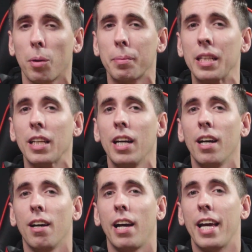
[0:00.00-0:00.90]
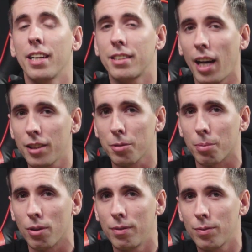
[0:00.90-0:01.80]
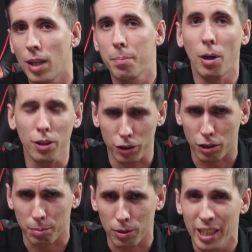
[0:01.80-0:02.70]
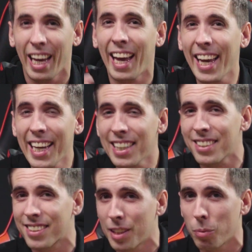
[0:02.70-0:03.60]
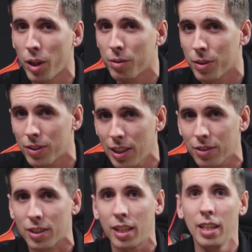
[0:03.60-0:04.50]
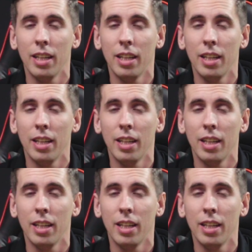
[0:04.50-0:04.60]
while being anodizable, polishable, and seawater resistant.